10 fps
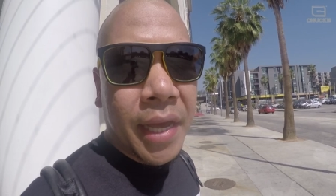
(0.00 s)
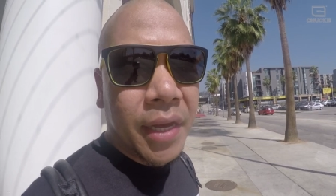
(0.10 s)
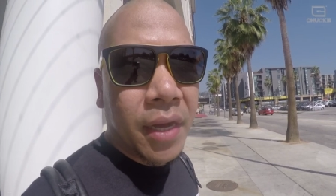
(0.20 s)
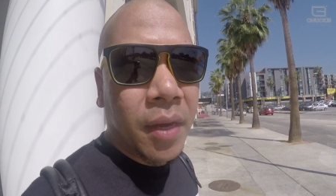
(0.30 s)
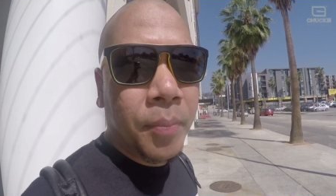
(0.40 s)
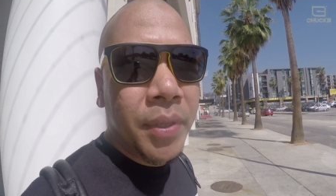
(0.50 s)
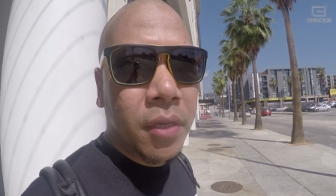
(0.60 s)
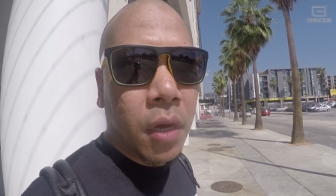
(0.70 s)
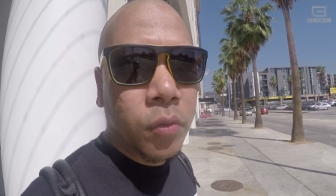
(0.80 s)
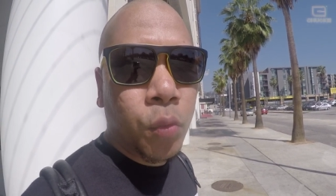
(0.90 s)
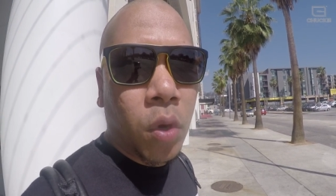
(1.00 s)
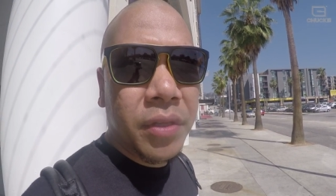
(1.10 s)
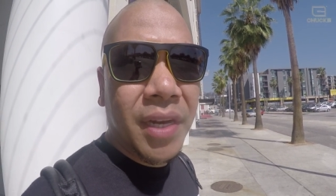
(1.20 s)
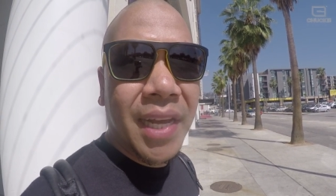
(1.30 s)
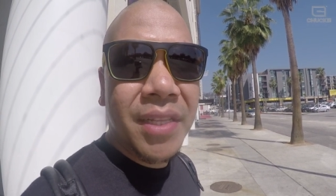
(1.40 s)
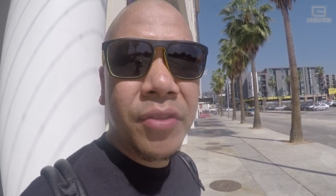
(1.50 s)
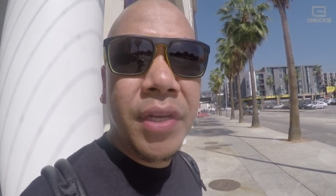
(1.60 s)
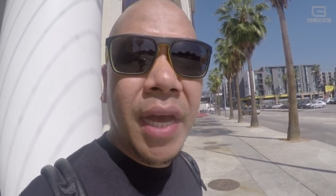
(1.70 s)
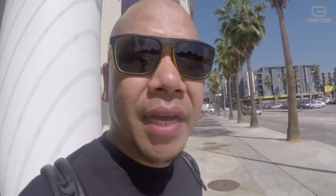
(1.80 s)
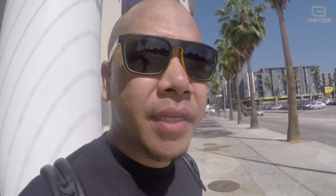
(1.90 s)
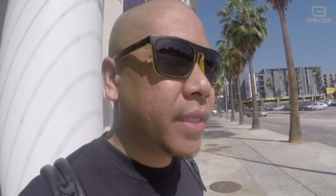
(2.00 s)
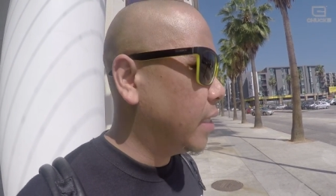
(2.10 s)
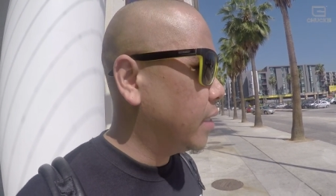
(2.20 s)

at uh, Beyond Wonderland tonight.